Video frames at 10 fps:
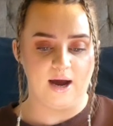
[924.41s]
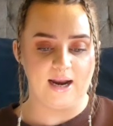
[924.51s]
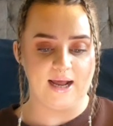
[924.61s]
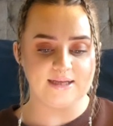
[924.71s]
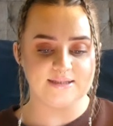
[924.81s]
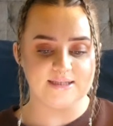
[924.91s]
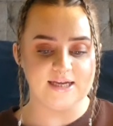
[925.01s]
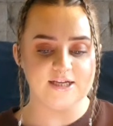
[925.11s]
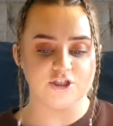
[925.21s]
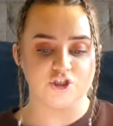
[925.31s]
and I
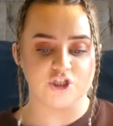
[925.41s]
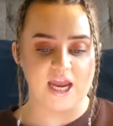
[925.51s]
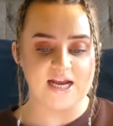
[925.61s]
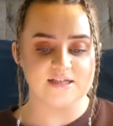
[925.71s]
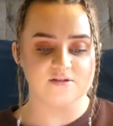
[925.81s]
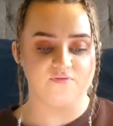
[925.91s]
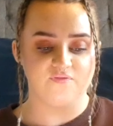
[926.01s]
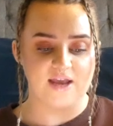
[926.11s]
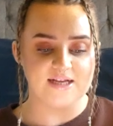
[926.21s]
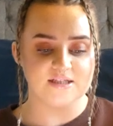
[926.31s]
see Jake's
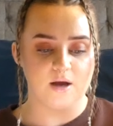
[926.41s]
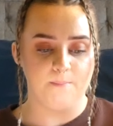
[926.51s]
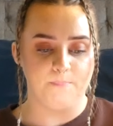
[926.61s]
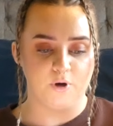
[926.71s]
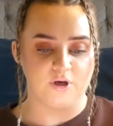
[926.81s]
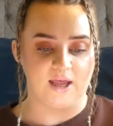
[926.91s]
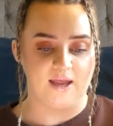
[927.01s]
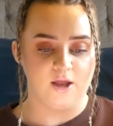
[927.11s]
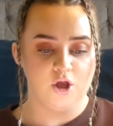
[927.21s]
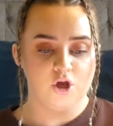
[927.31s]
face and body